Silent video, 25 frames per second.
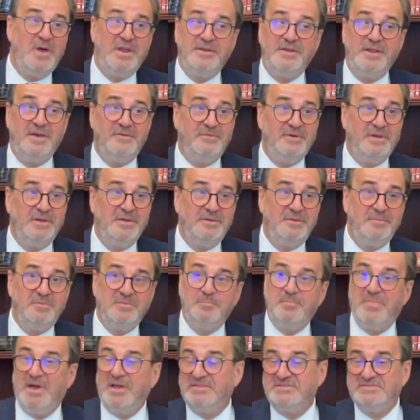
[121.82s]
endeavor,
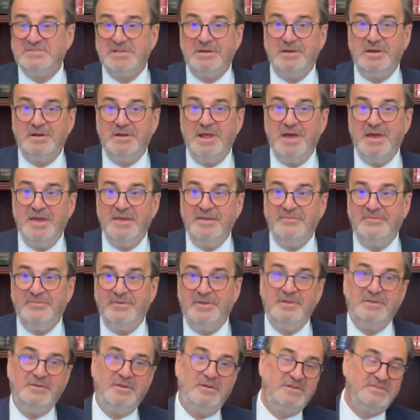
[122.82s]
personal life,
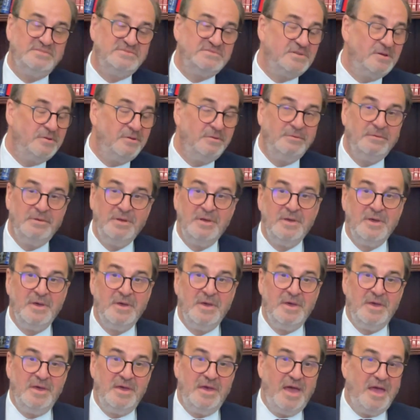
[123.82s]
and also
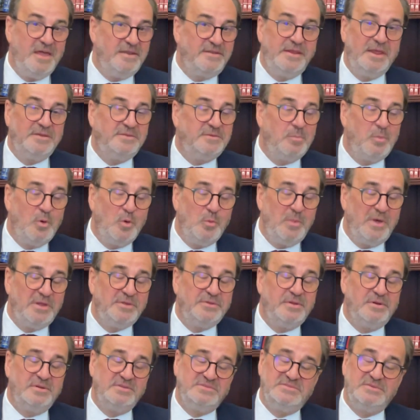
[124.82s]
at that
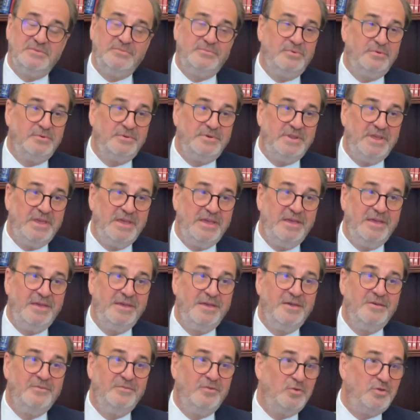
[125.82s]
moment also for
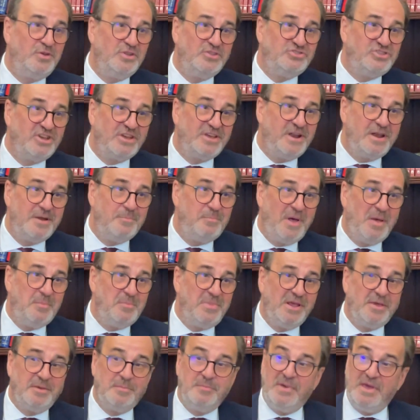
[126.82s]
the Czech
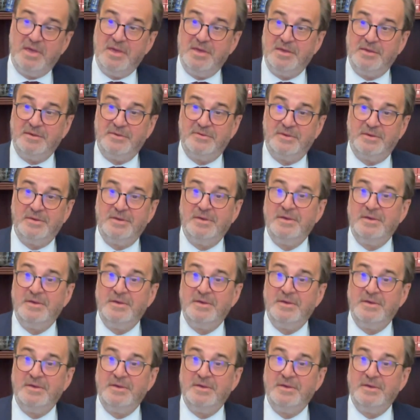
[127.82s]
Republic being